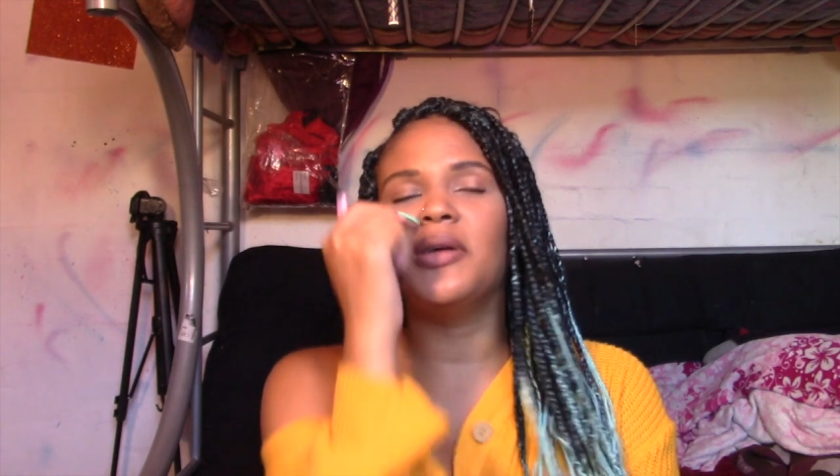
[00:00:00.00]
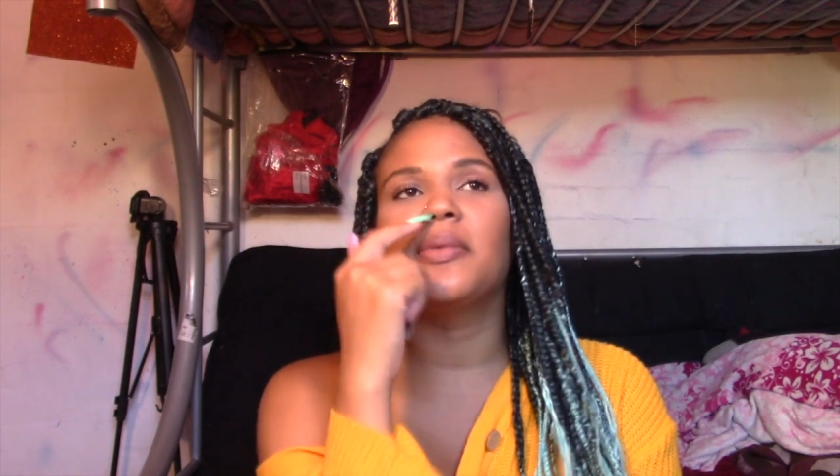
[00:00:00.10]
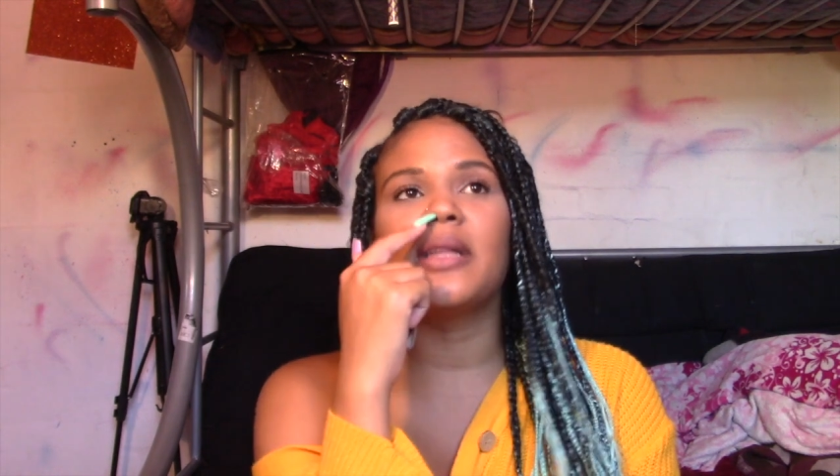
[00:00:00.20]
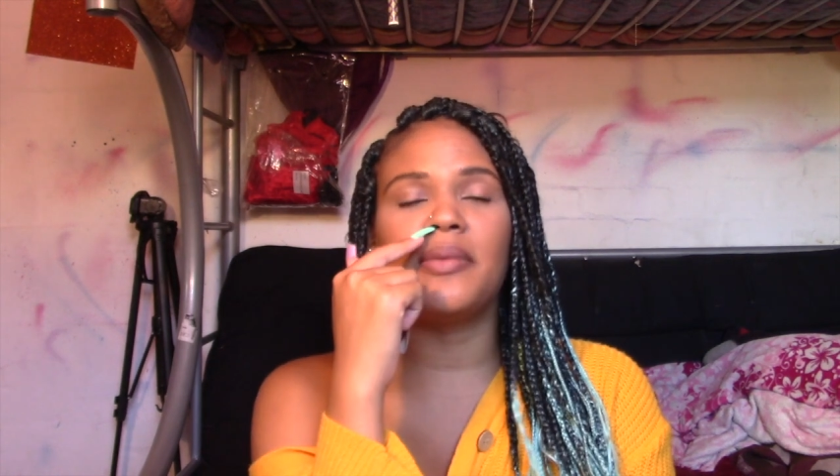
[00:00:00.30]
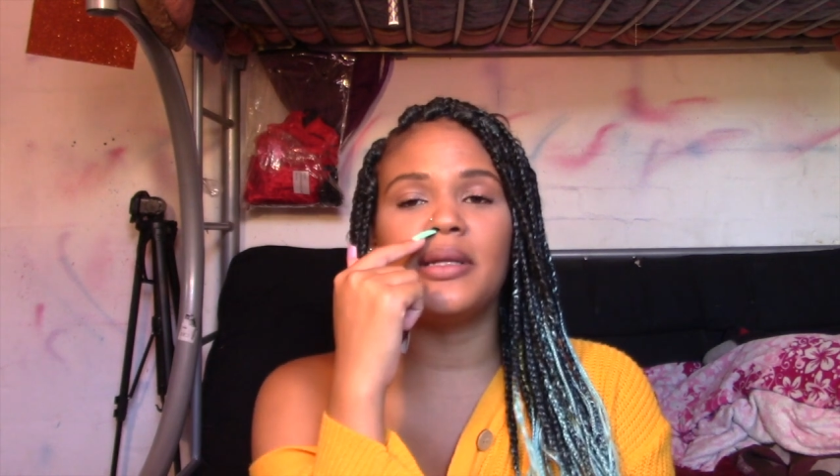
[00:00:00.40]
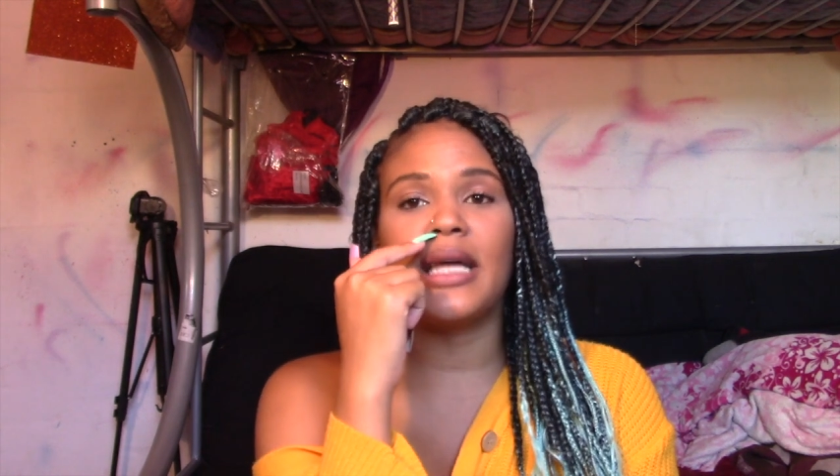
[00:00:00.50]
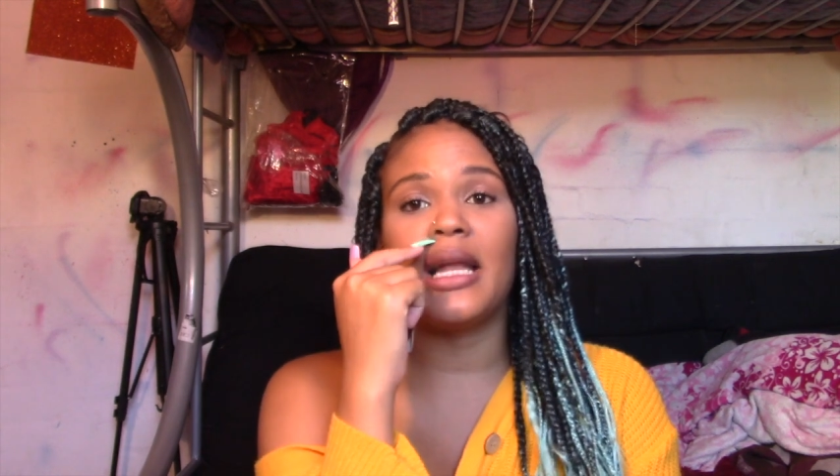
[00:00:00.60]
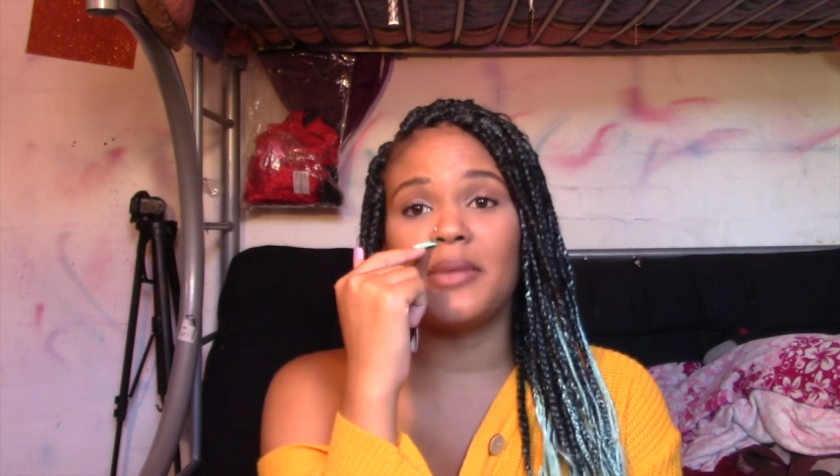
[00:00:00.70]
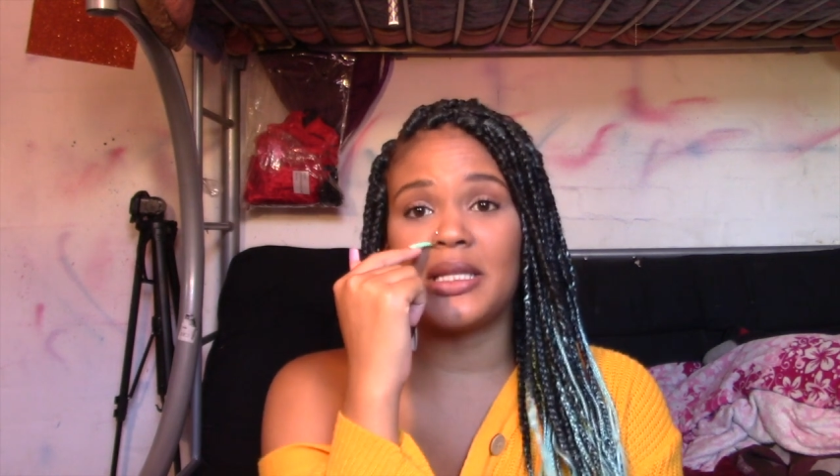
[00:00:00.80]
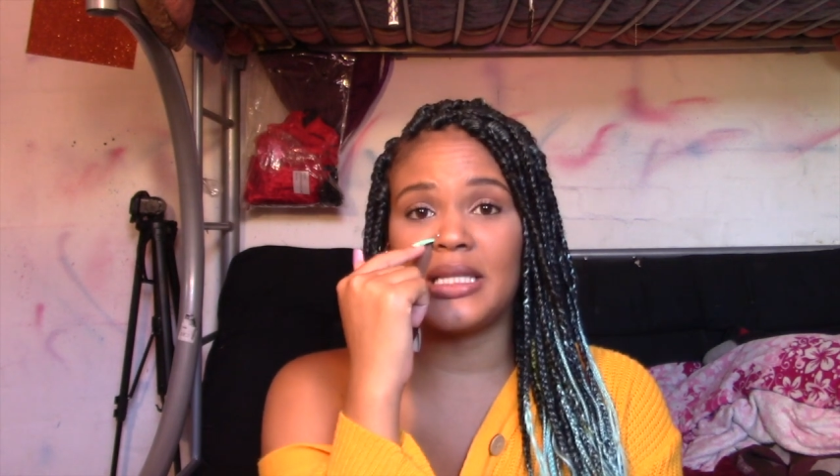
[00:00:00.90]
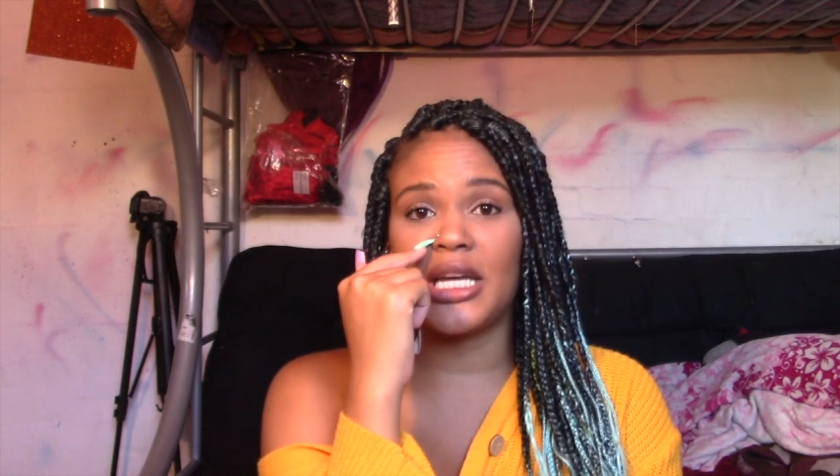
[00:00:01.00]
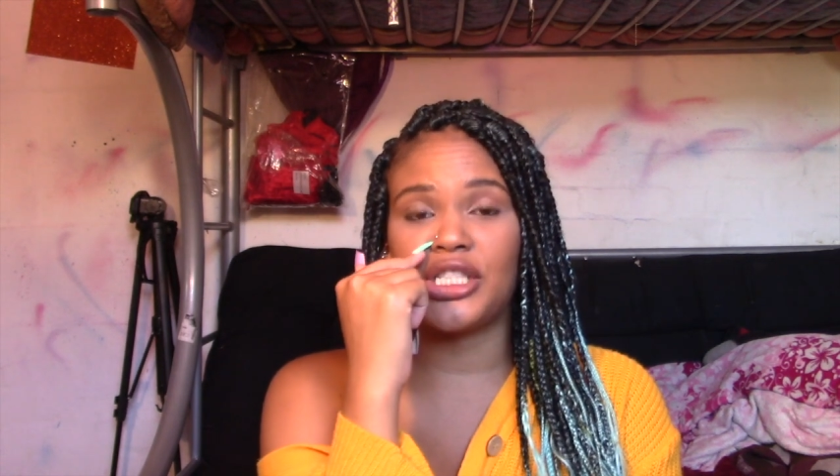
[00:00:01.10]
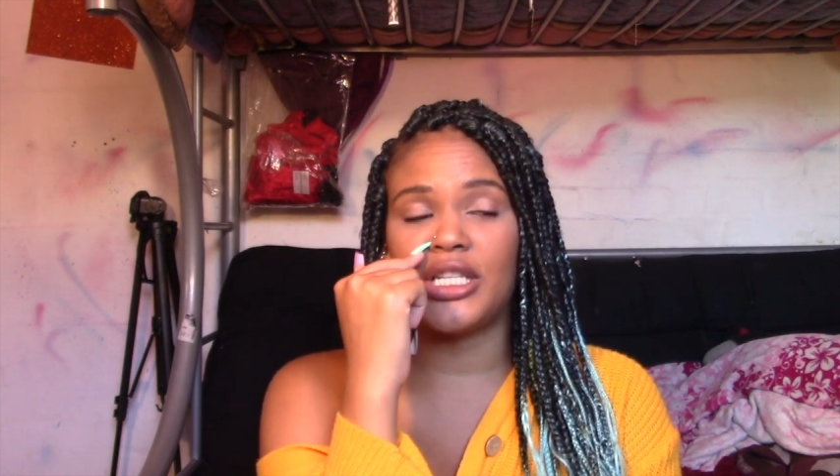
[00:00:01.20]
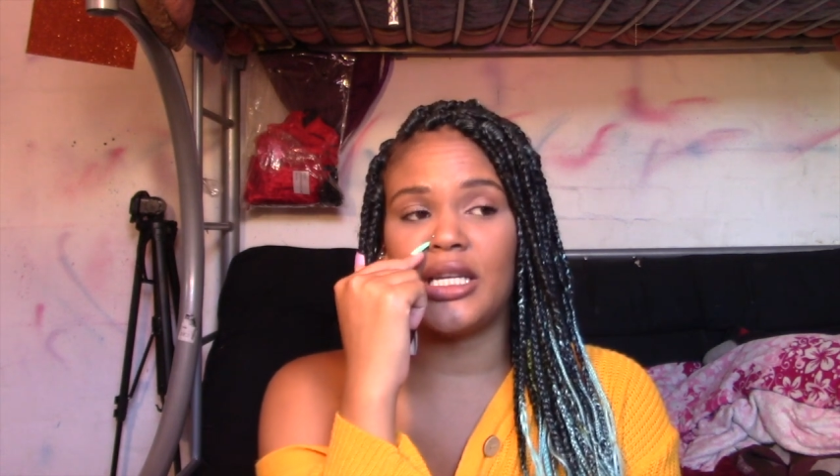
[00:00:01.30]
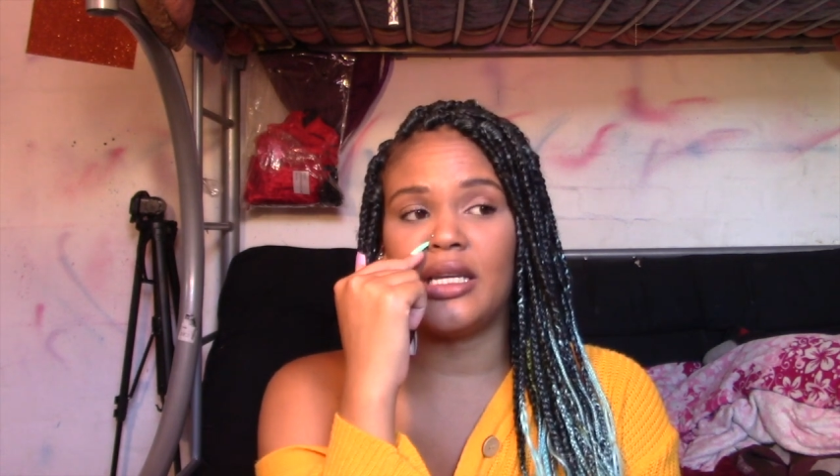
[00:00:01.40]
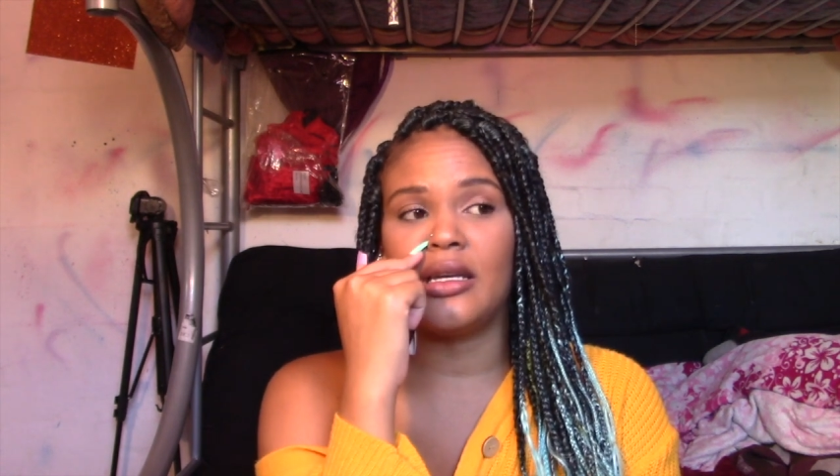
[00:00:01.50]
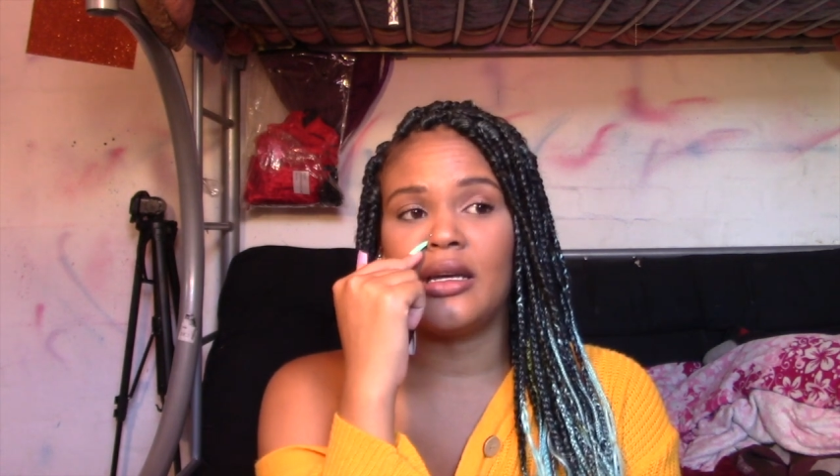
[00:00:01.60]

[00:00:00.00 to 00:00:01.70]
have been telling me this actually